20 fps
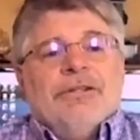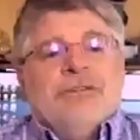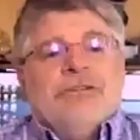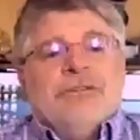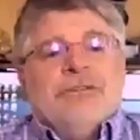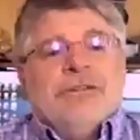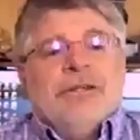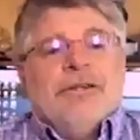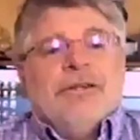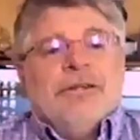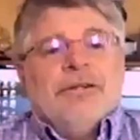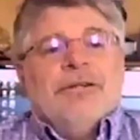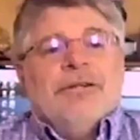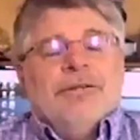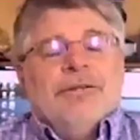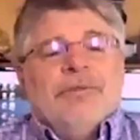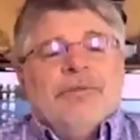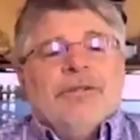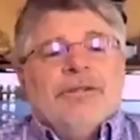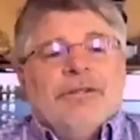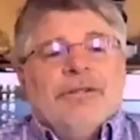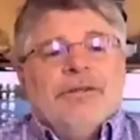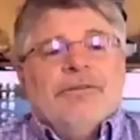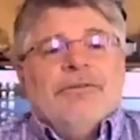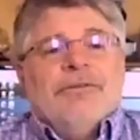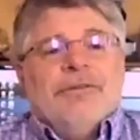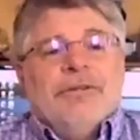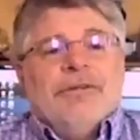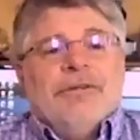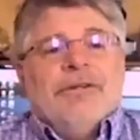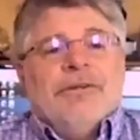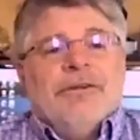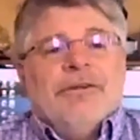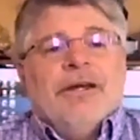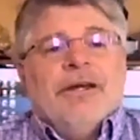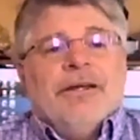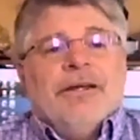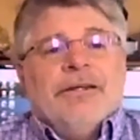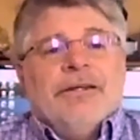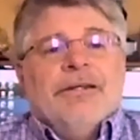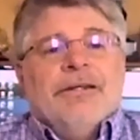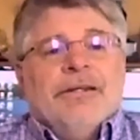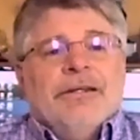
I think Columbia did that.